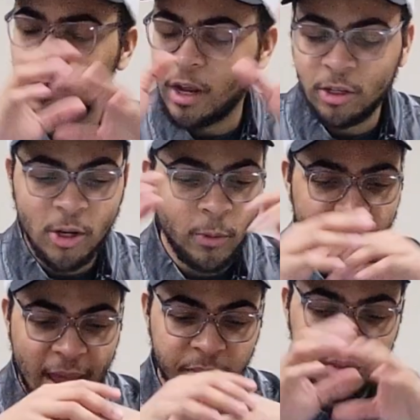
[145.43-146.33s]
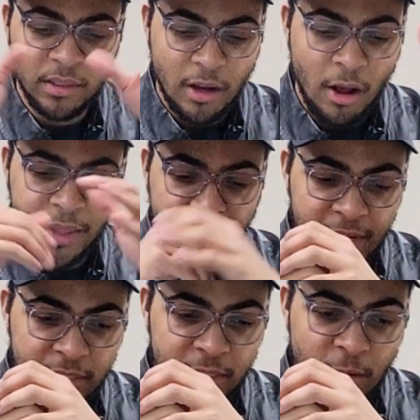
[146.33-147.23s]
We all know what happened, all that
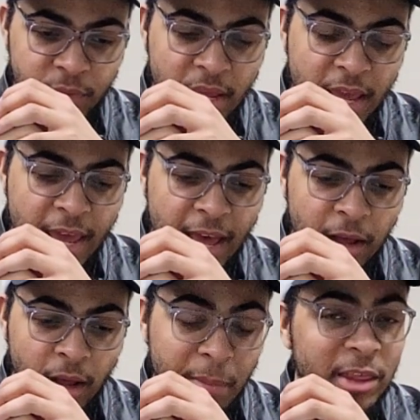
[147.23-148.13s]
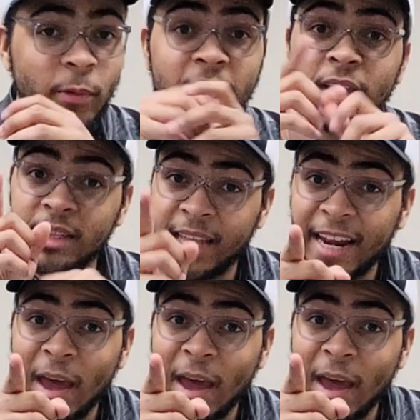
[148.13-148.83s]
kind of stuff. By the way, that